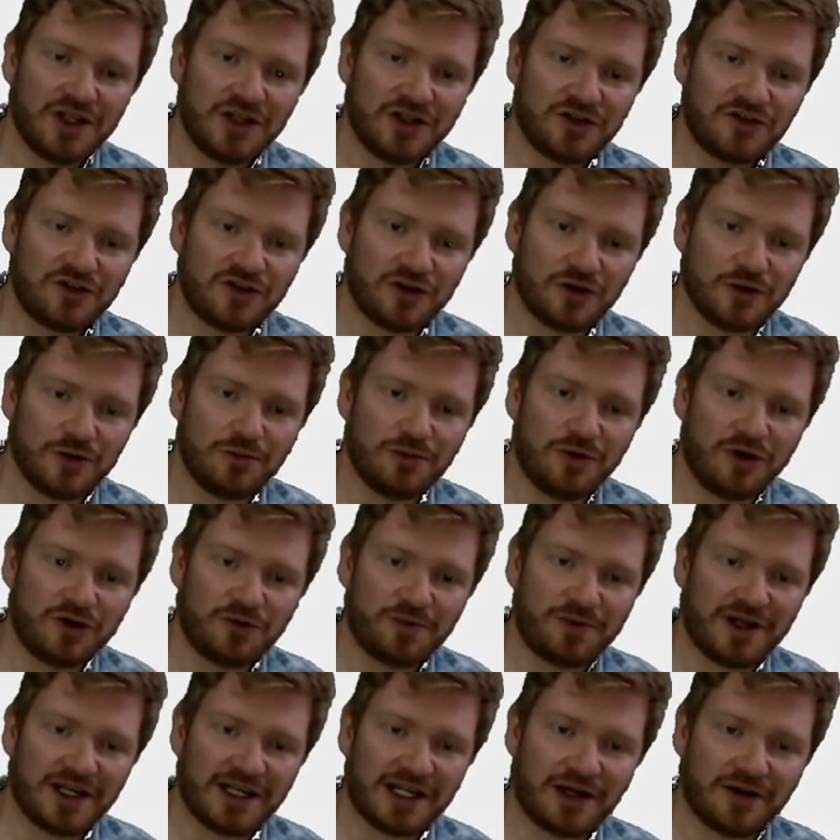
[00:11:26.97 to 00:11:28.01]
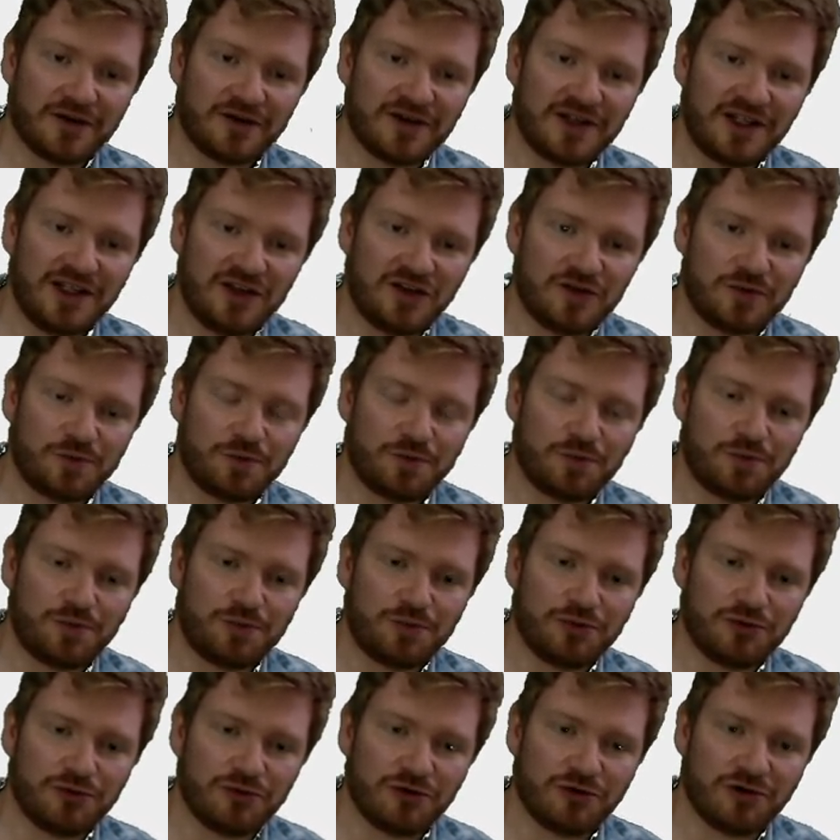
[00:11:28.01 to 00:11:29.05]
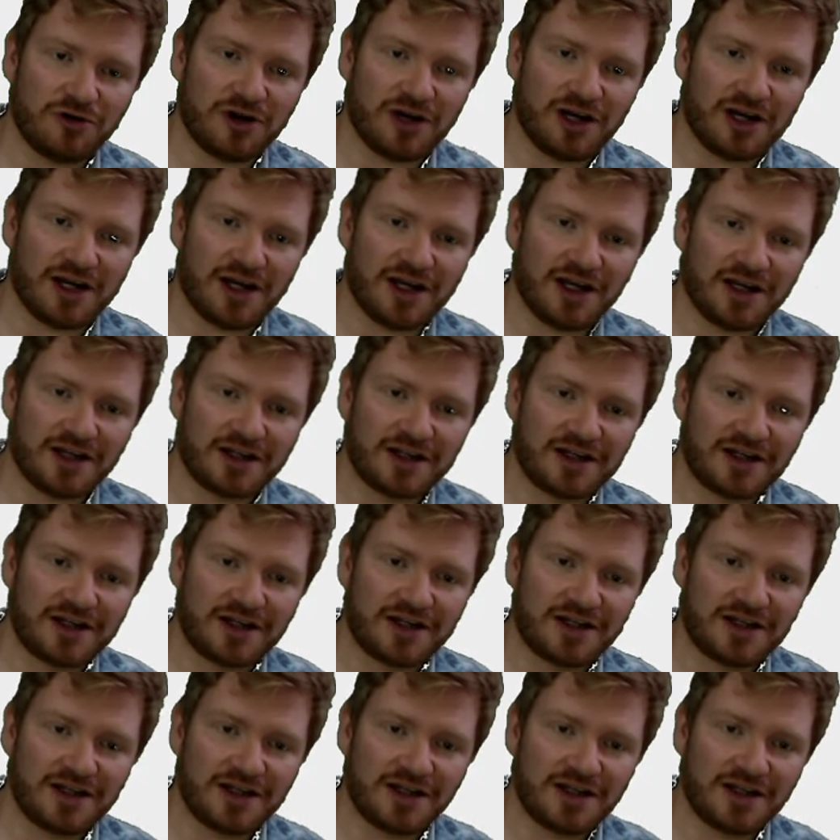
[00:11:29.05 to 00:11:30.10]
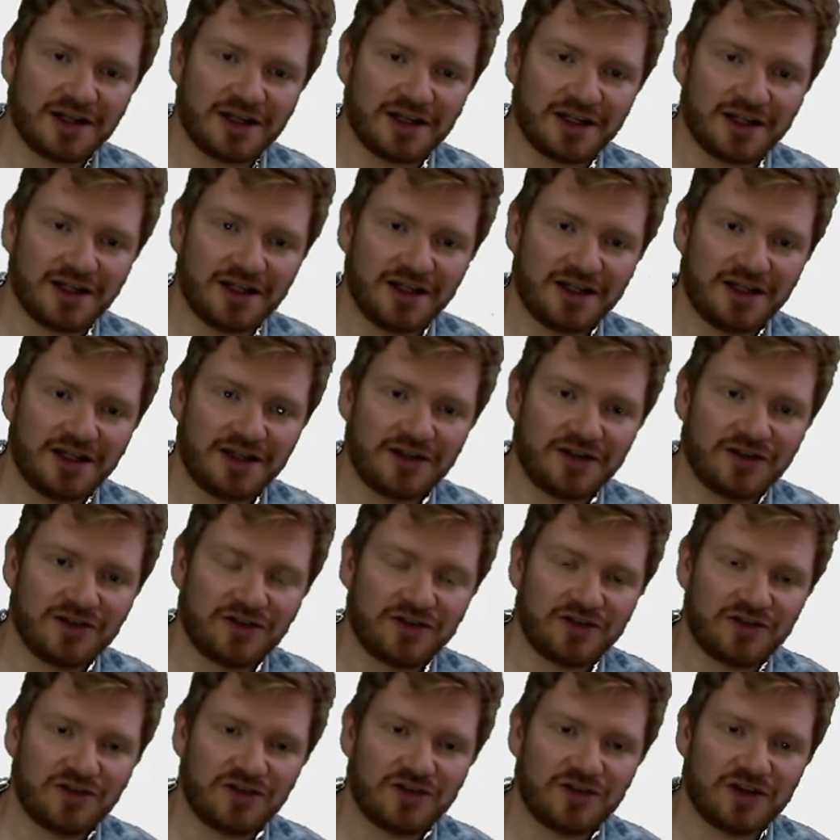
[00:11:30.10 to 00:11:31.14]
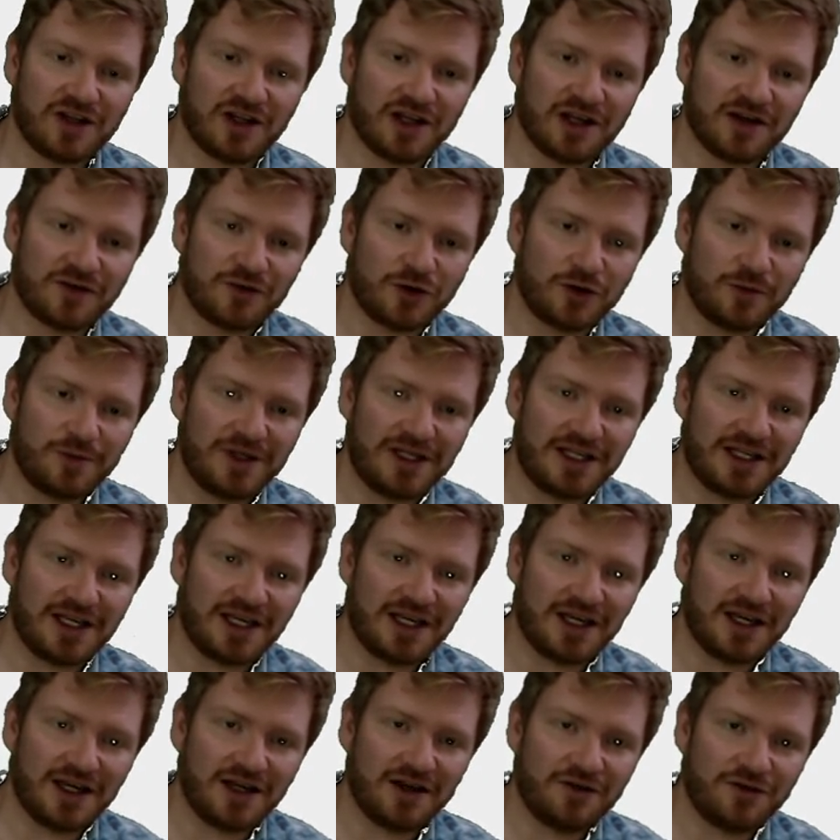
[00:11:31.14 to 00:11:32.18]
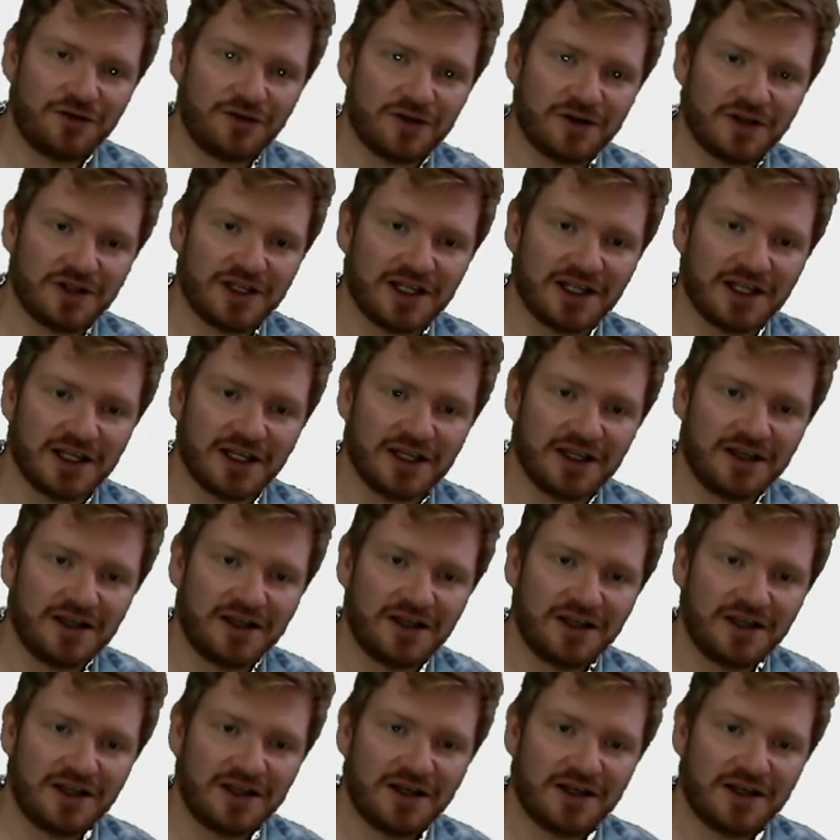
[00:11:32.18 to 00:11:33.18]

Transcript: So multiplying out these brackets. I've got to be careful here.